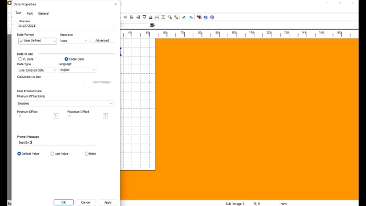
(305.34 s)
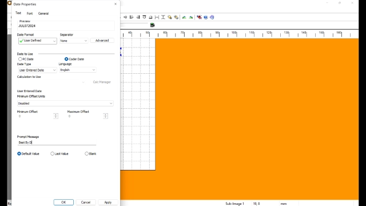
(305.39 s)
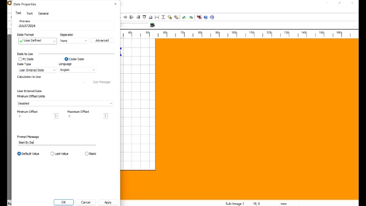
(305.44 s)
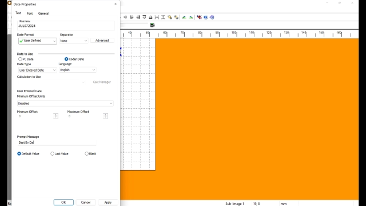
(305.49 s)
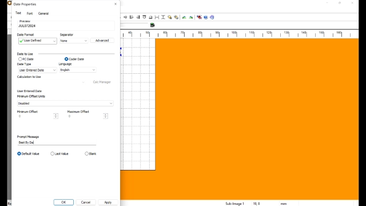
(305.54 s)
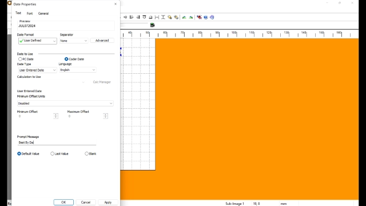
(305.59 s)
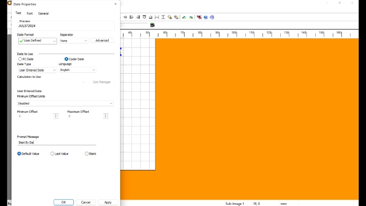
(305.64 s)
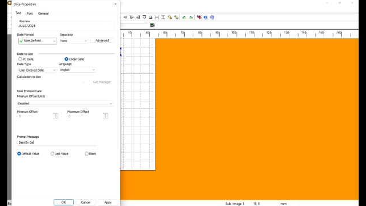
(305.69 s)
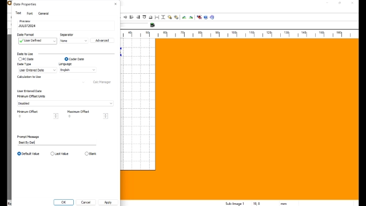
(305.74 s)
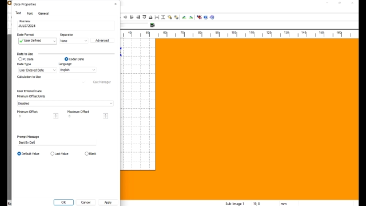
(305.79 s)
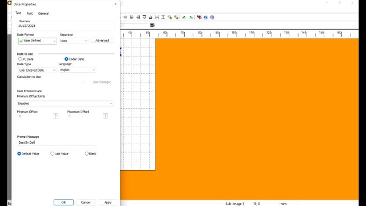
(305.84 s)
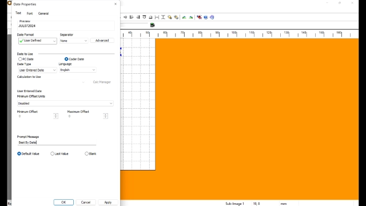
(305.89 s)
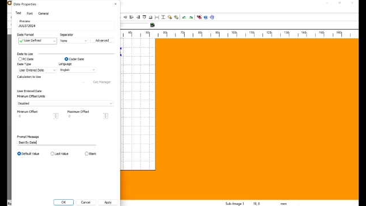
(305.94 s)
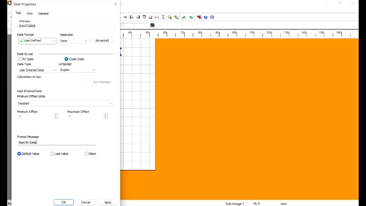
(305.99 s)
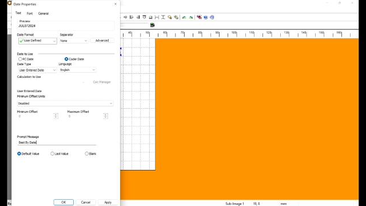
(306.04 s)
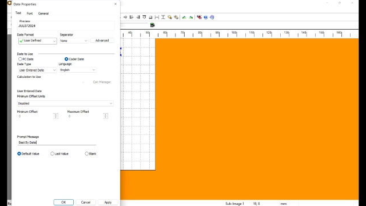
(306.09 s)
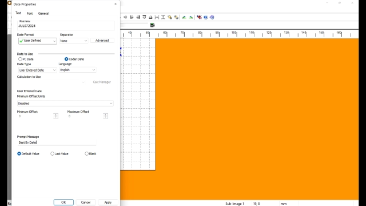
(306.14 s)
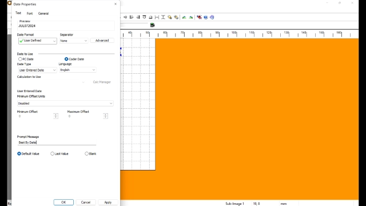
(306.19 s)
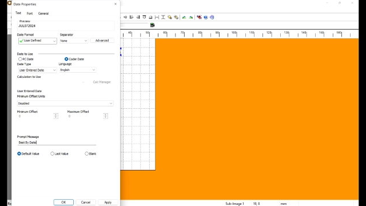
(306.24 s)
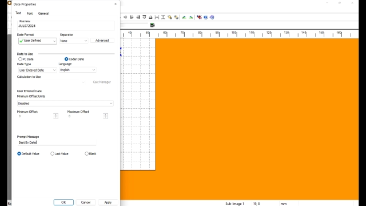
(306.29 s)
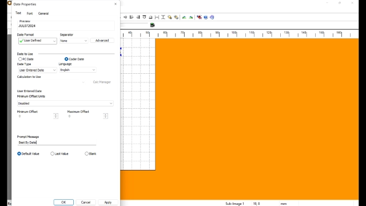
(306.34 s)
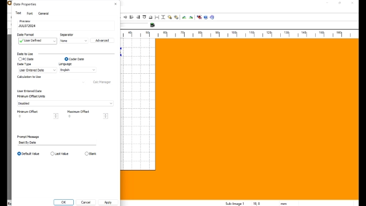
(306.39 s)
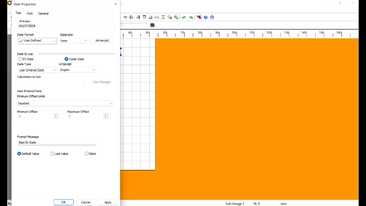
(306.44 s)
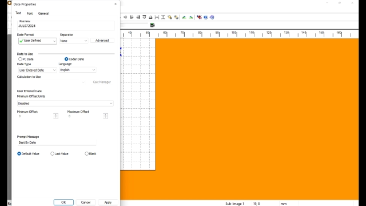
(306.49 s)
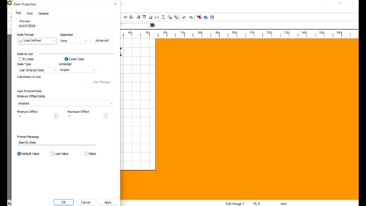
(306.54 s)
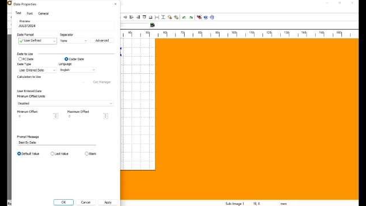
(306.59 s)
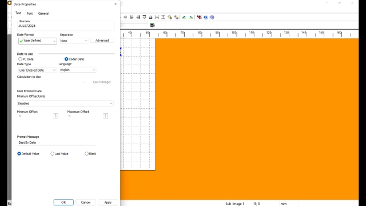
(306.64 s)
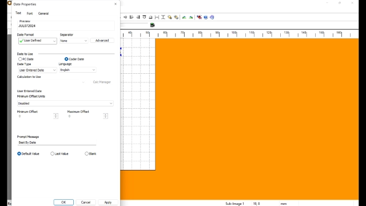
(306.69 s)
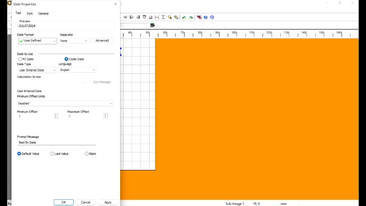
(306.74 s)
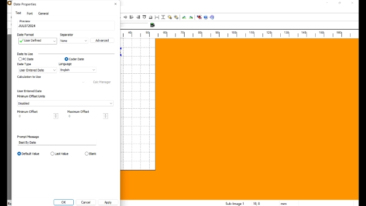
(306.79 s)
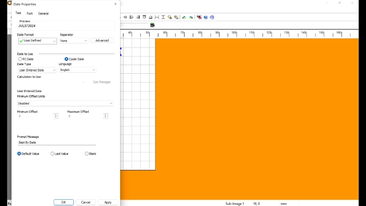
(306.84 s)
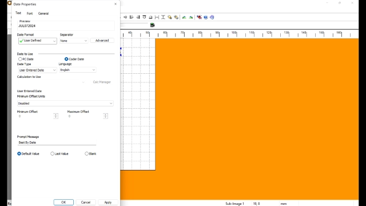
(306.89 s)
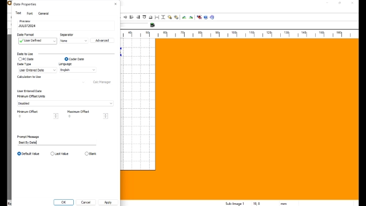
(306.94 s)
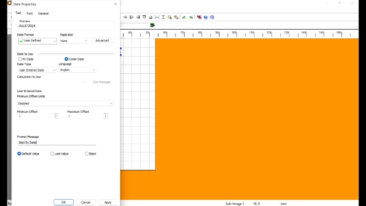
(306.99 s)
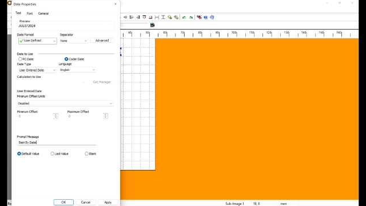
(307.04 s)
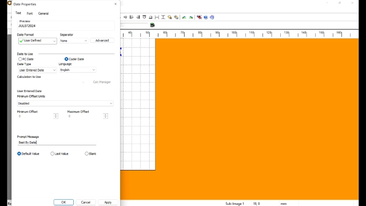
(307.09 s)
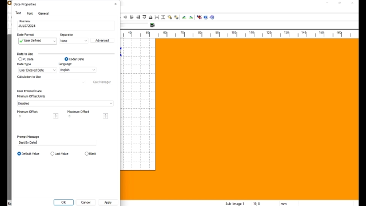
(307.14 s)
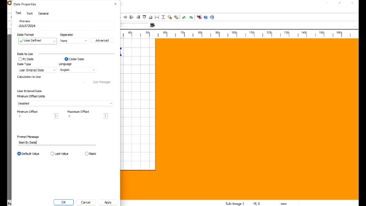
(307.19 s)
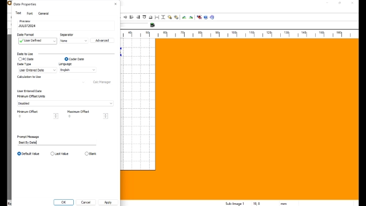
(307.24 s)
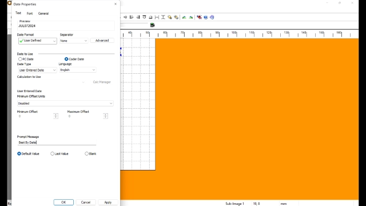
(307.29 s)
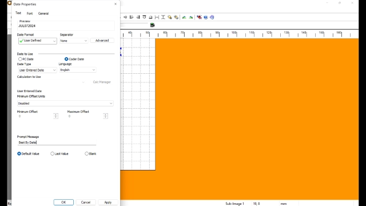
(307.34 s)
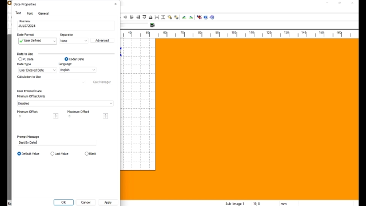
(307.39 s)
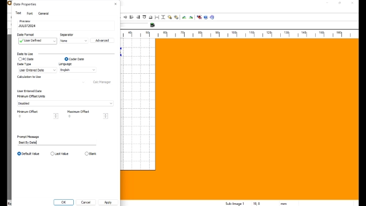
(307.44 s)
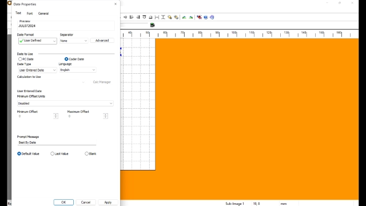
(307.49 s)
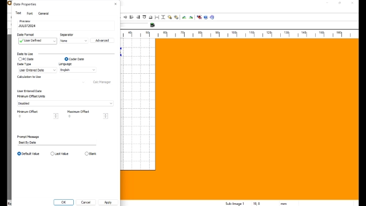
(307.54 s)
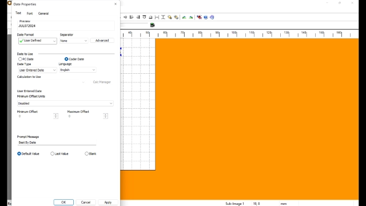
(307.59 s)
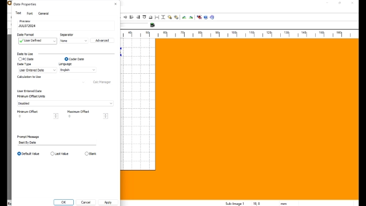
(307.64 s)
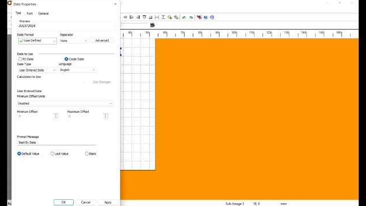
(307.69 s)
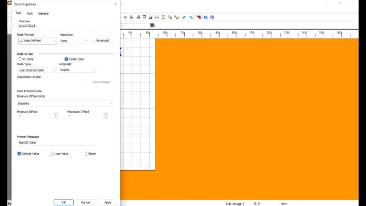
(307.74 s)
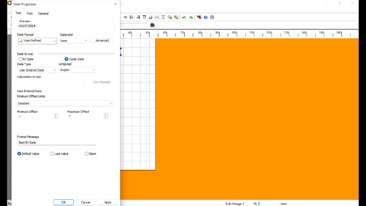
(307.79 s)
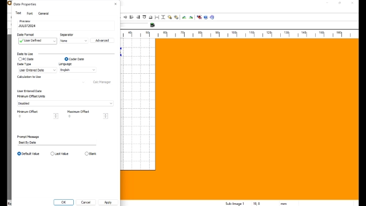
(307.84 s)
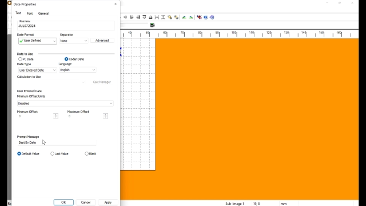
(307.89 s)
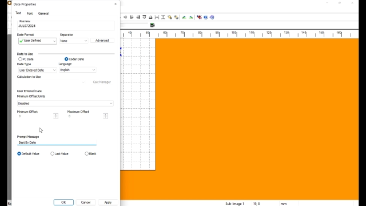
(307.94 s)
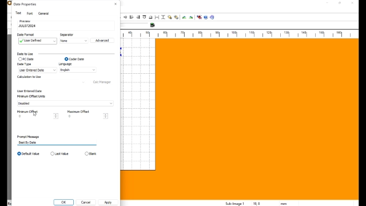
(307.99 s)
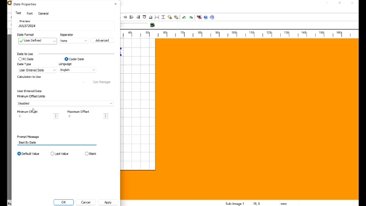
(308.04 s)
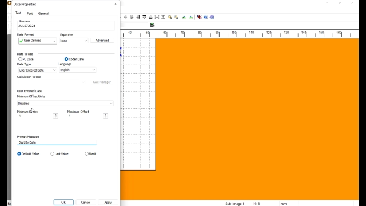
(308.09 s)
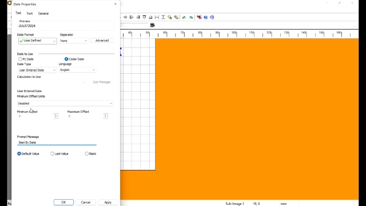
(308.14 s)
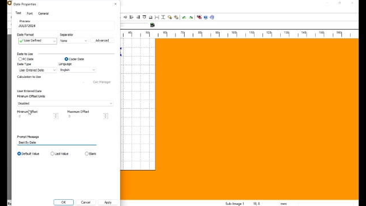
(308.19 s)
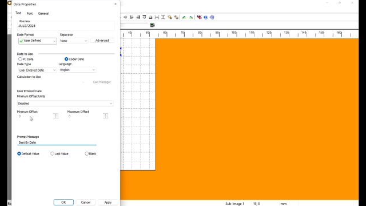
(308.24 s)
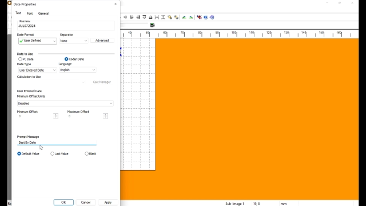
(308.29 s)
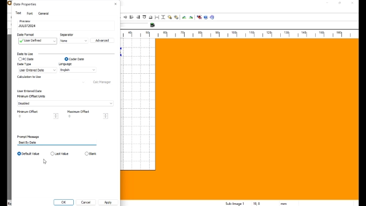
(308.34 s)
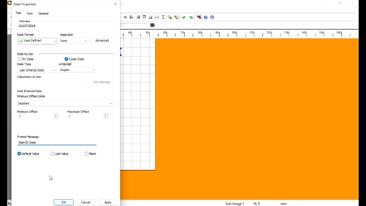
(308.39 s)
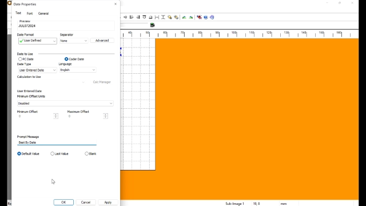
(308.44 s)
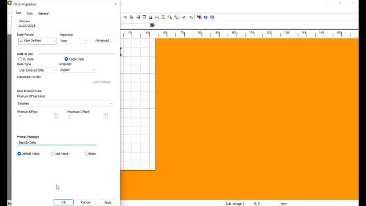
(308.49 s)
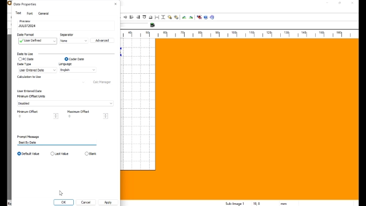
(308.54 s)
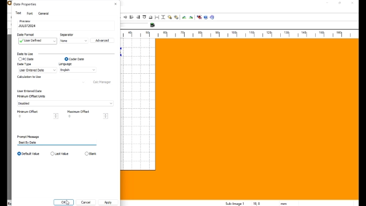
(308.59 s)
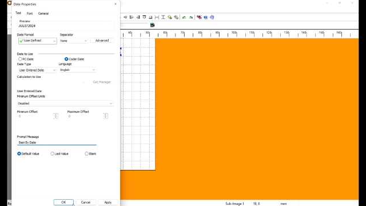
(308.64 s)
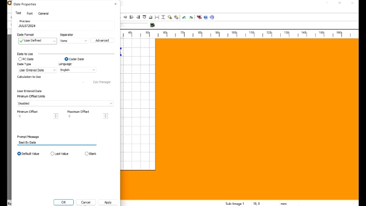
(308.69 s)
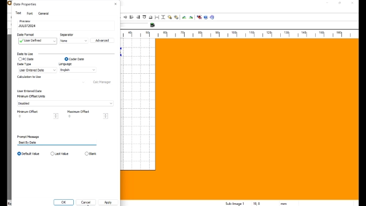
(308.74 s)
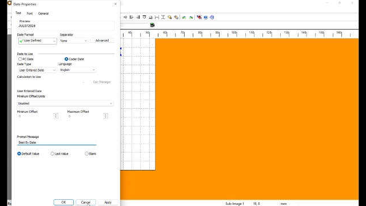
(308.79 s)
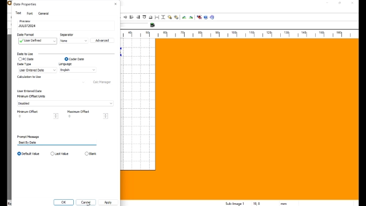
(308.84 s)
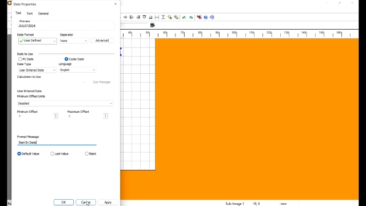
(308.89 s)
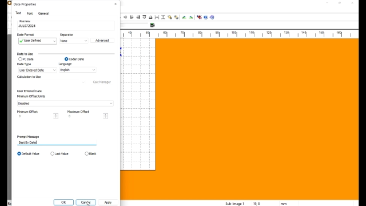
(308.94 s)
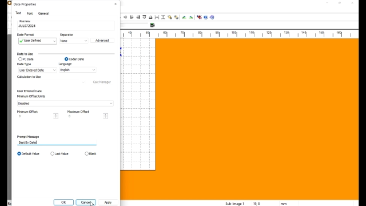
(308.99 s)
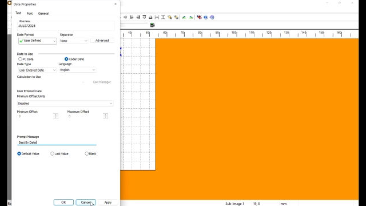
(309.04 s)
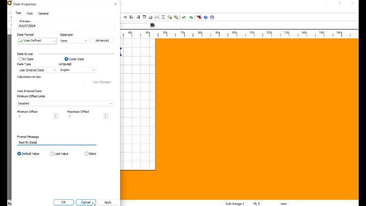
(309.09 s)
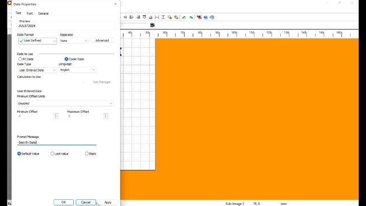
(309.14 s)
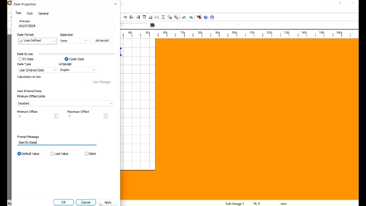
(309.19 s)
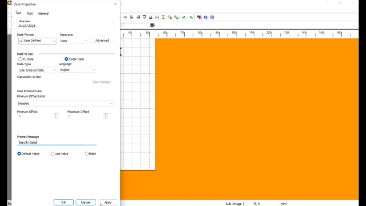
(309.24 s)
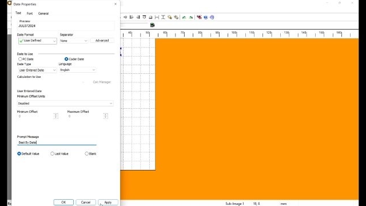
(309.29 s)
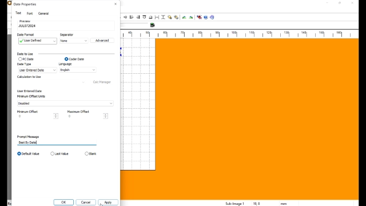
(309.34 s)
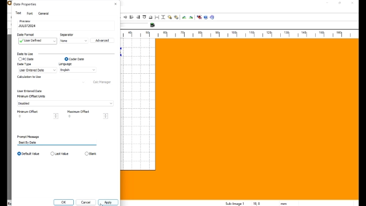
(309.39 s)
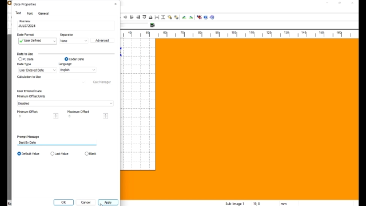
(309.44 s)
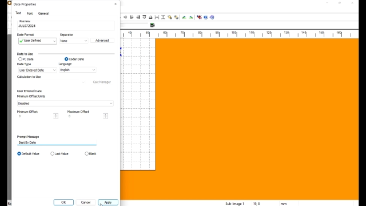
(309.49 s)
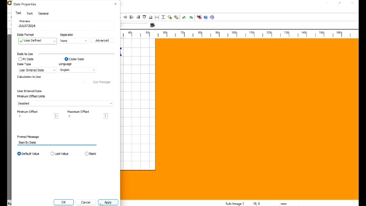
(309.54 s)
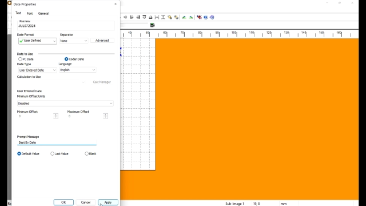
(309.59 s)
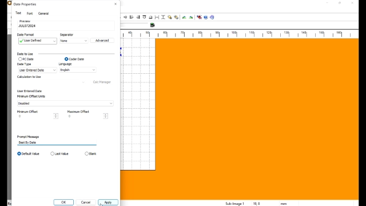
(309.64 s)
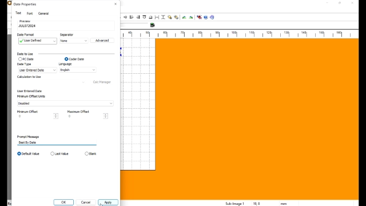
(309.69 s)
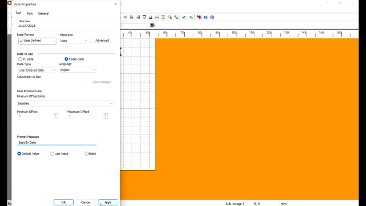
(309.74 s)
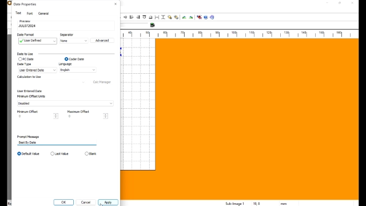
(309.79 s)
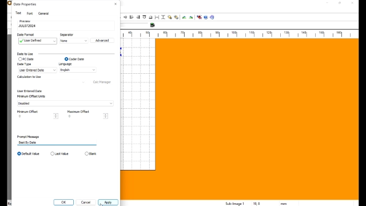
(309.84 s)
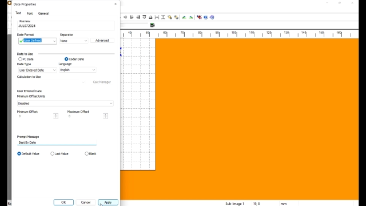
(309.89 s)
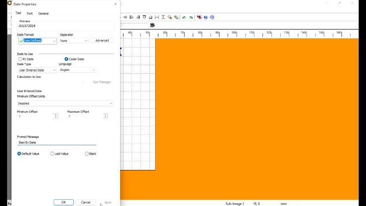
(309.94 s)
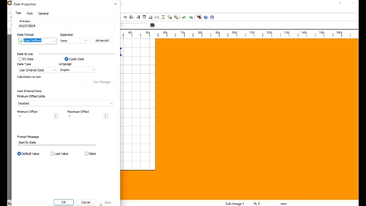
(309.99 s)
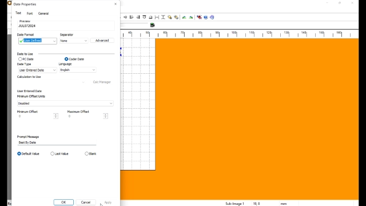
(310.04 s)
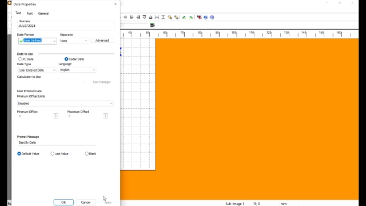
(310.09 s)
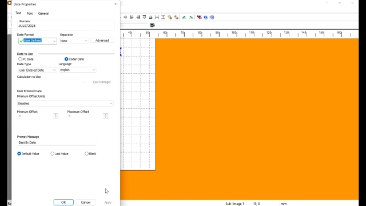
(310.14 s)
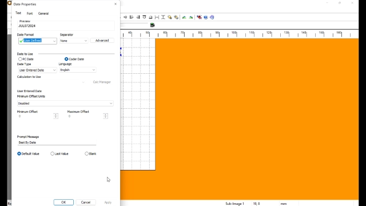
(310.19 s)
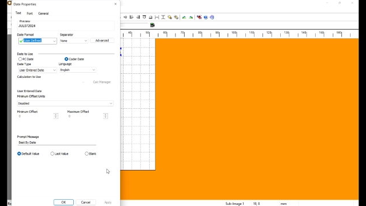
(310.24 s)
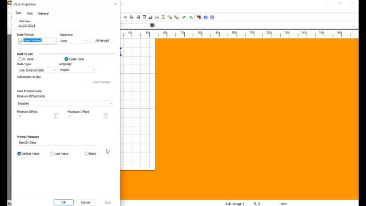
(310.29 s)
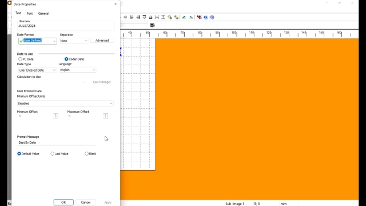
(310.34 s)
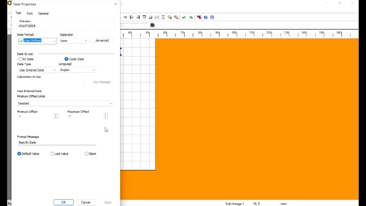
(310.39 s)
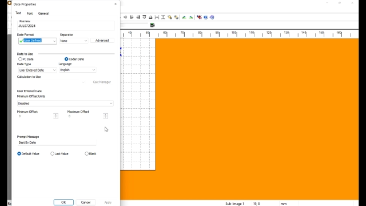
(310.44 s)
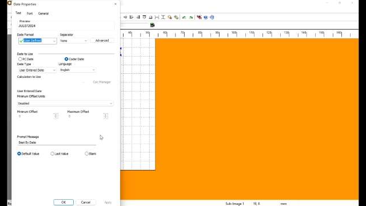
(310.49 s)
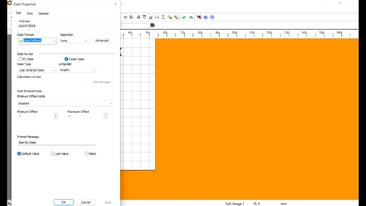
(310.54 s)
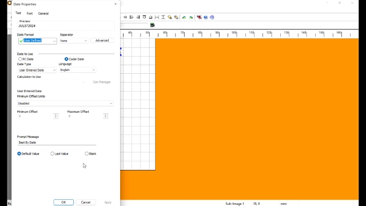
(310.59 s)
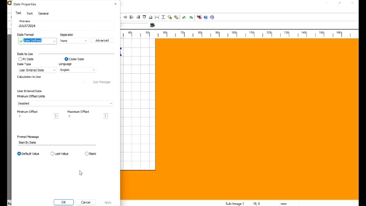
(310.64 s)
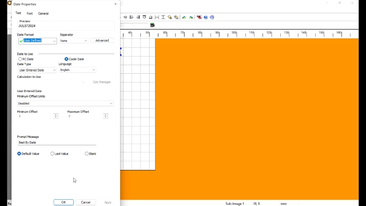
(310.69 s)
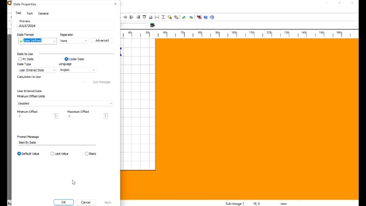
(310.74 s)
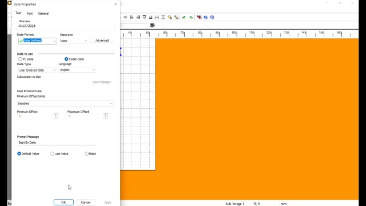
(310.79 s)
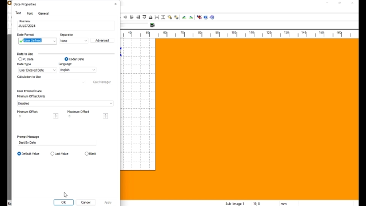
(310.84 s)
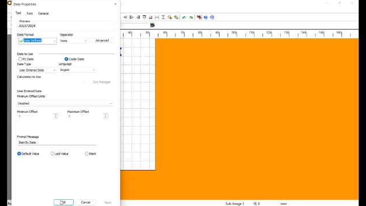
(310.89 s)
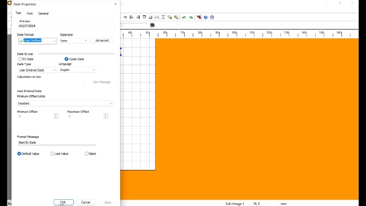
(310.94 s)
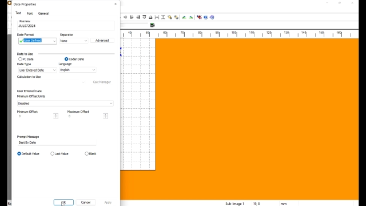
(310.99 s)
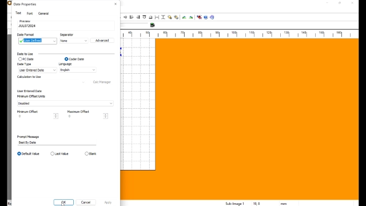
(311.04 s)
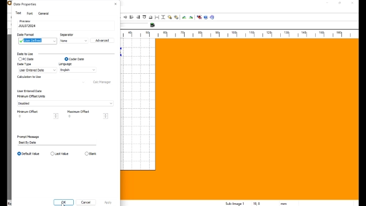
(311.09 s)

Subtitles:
Nobody's mouth can be seen.